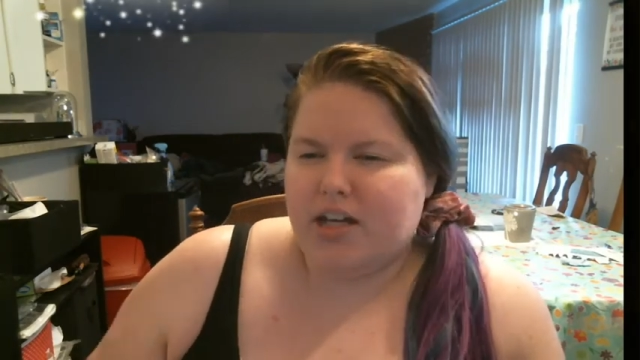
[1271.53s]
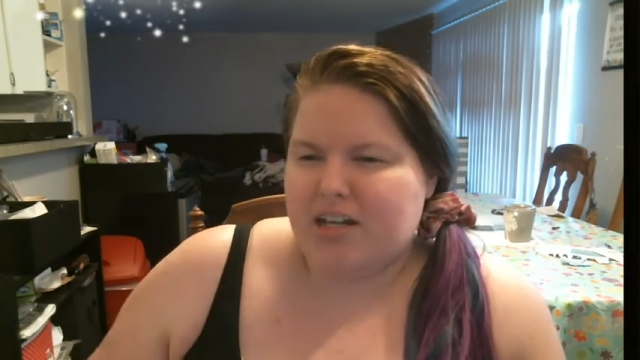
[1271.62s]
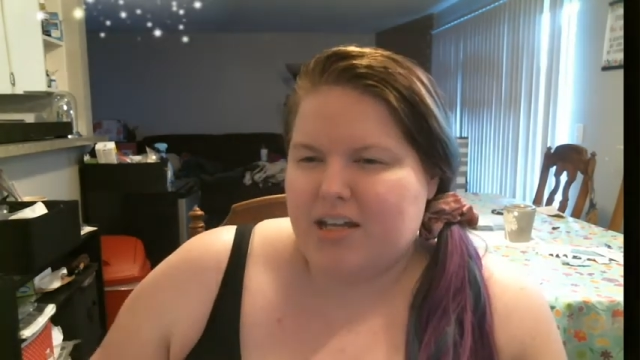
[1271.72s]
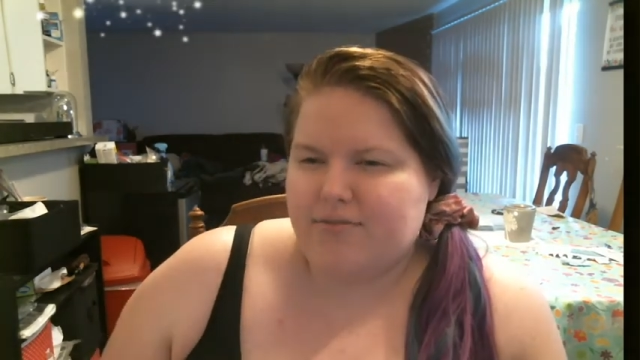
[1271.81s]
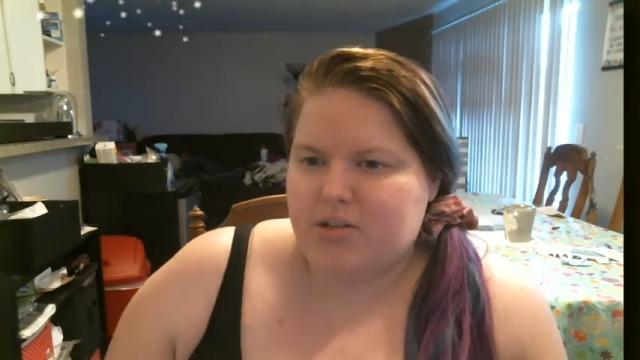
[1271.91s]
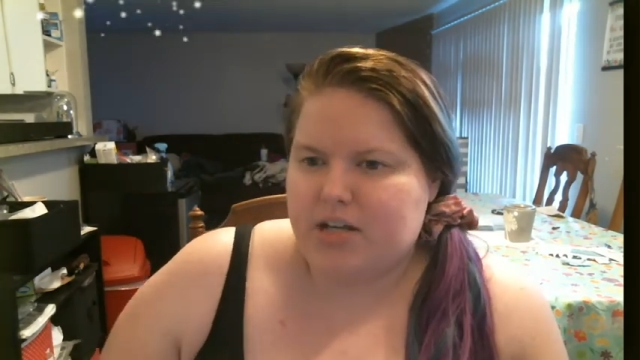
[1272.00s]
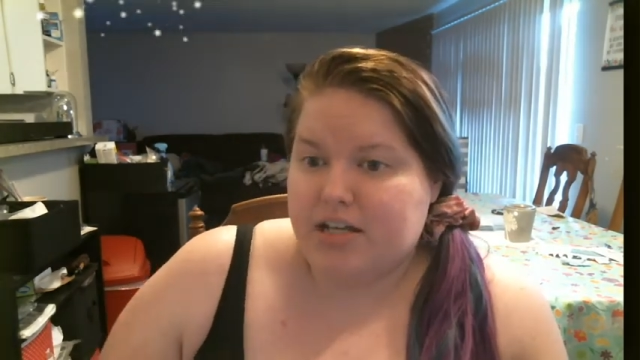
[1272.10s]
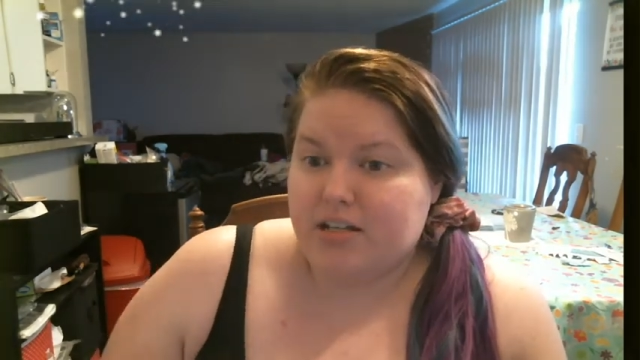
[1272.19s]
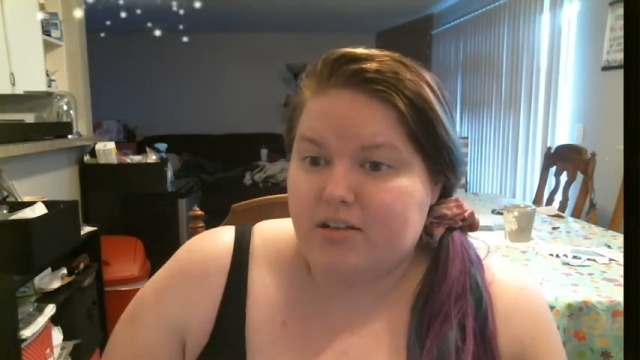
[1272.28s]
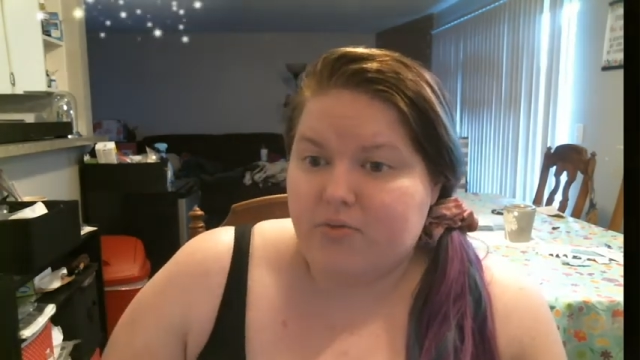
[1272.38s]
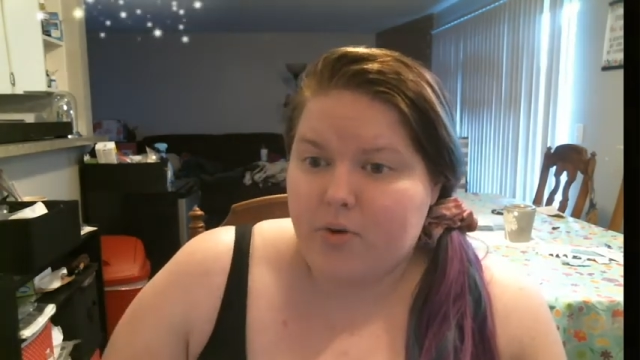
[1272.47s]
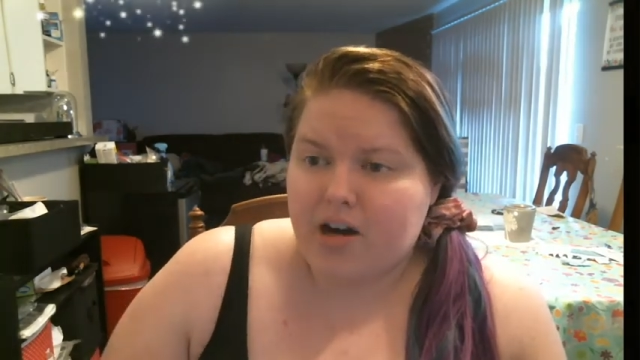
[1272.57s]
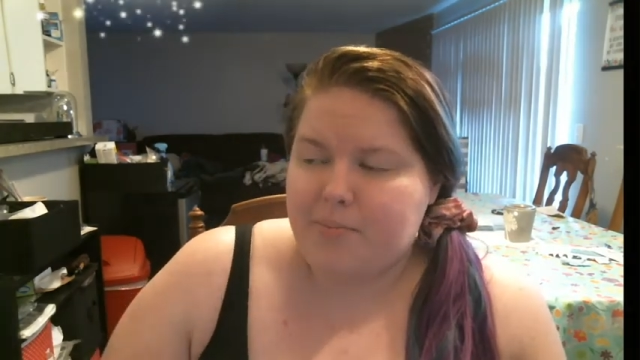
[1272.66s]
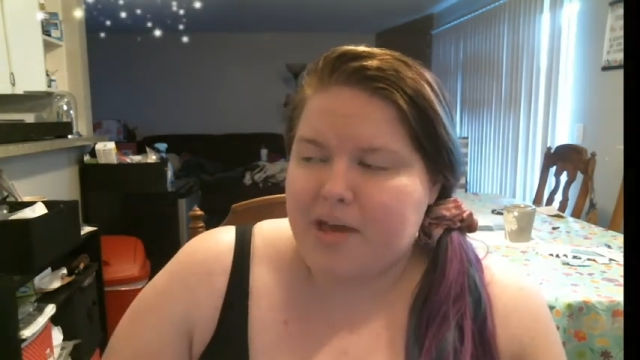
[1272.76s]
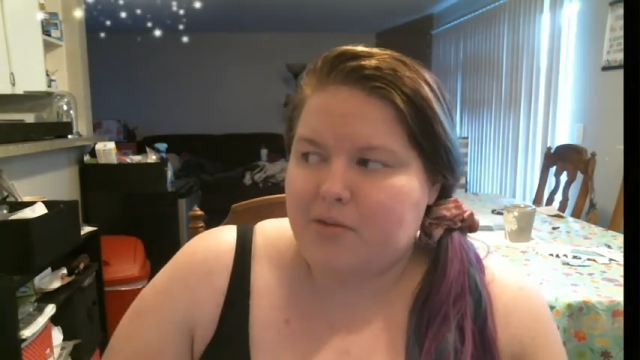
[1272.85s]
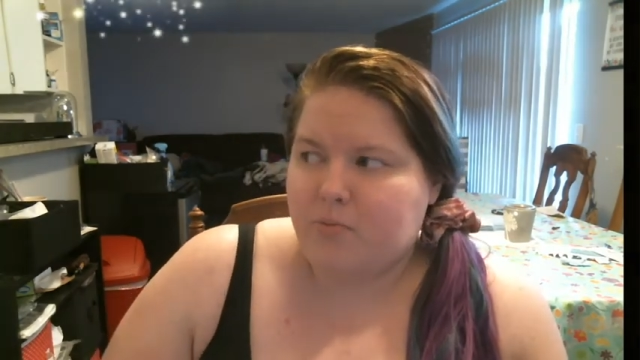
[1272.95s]
it kind of gives you an idea of where
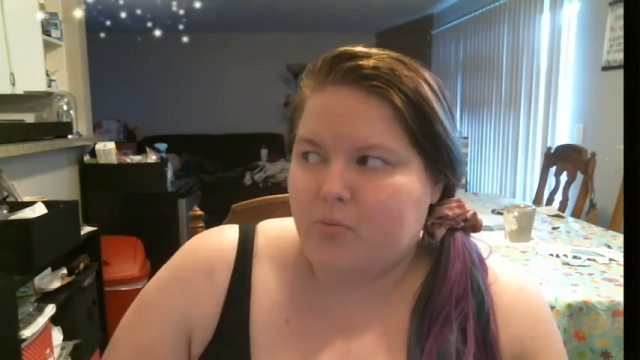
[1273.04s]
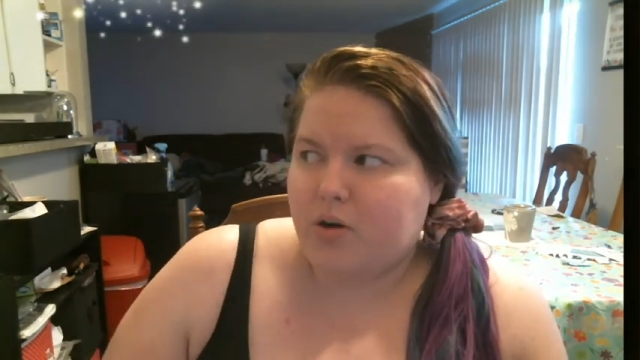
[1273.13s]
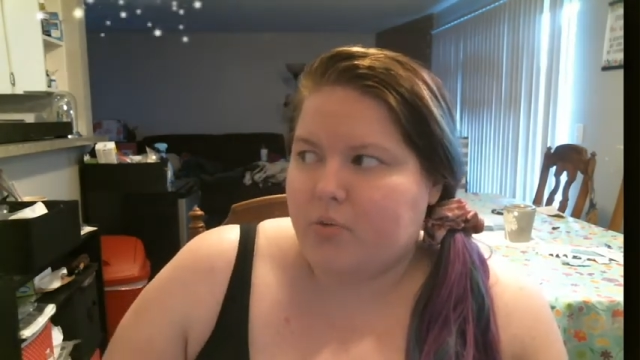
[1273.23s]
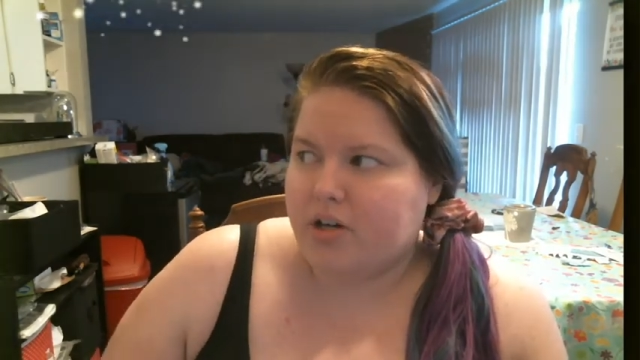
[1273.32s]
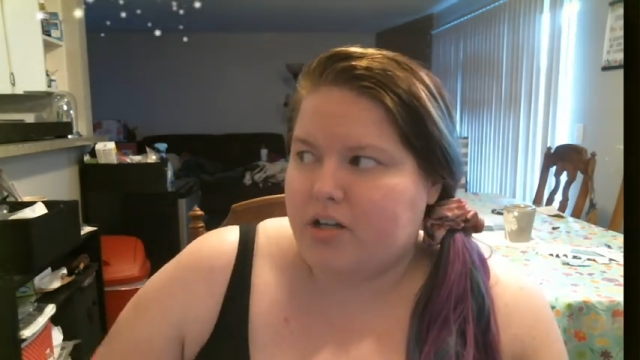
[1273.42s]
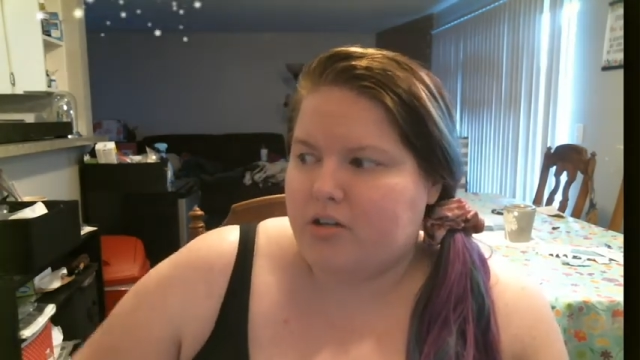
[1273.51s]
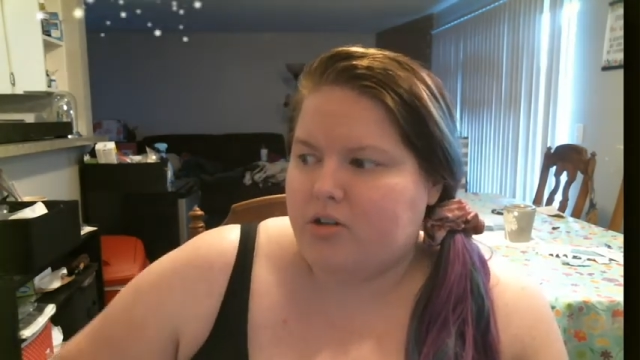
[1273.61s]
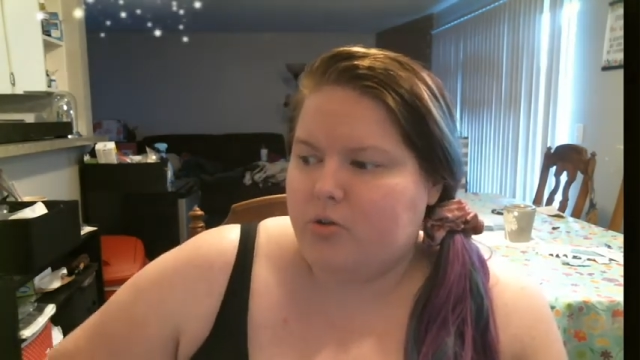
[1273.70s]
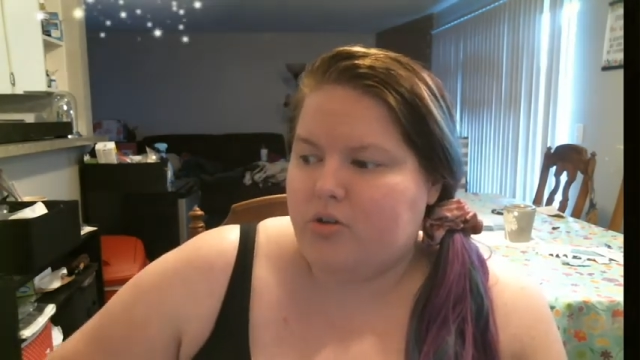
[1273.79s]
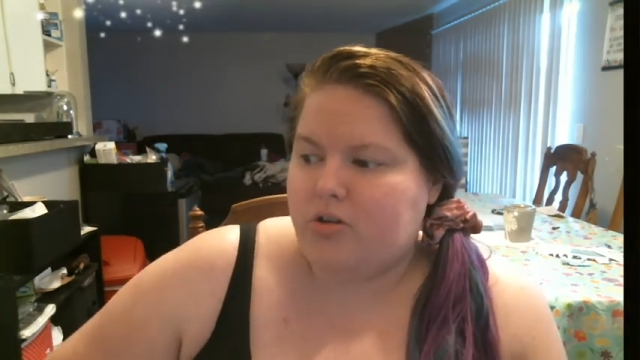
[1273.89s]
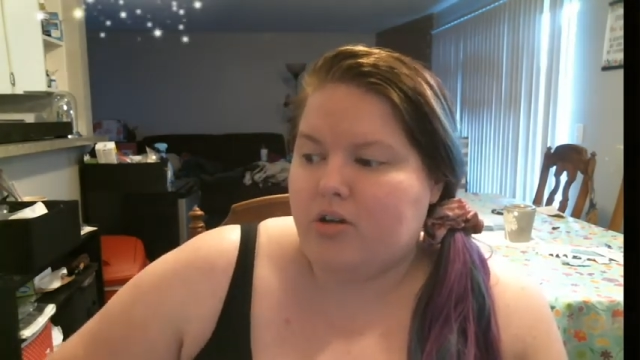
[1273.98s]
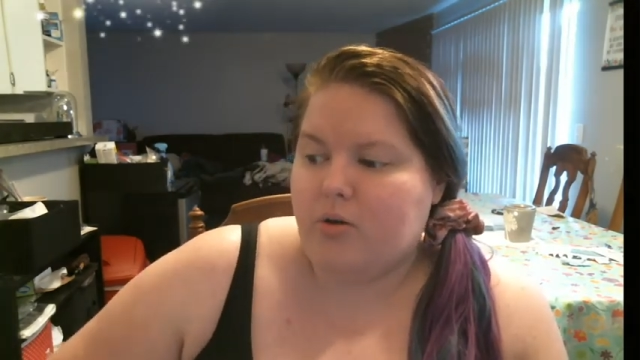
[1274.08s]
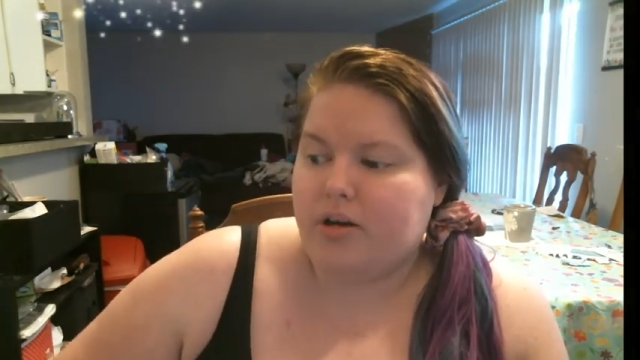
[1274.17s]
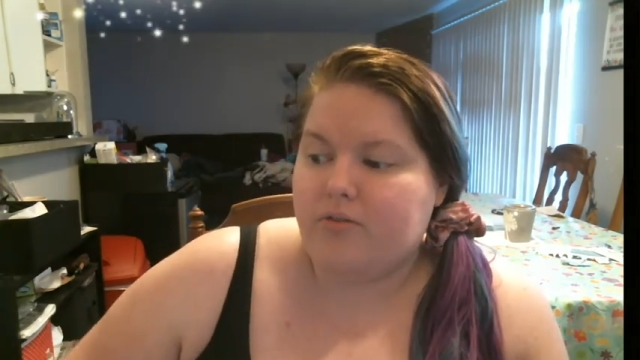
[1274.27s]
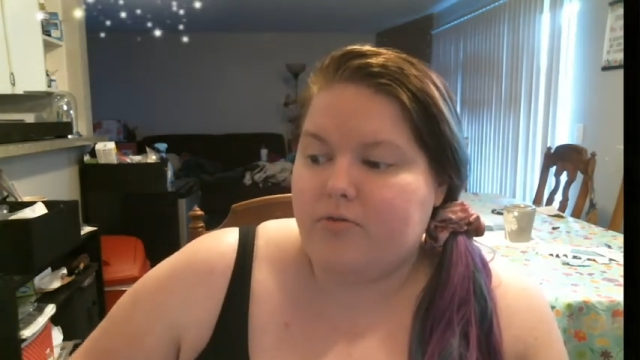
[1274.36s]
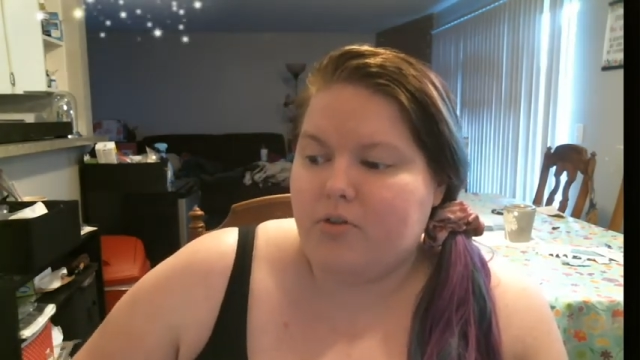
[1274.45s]
I'm at and what we're going to do
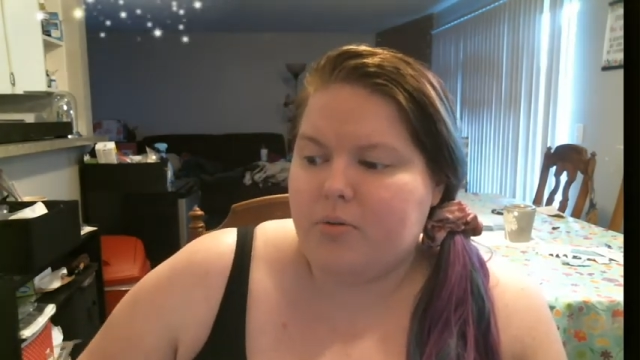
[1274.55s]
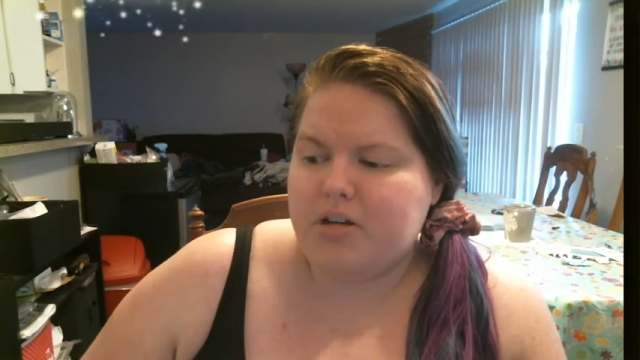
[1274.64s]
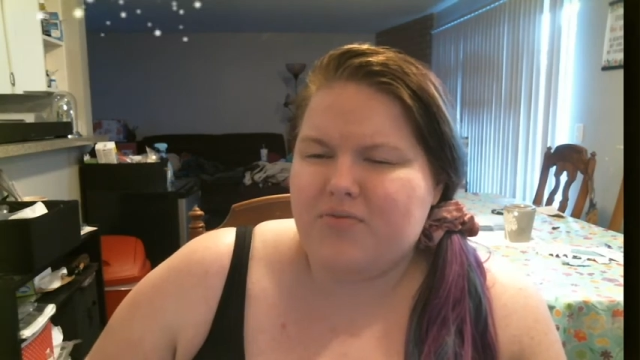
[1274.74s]
going forward.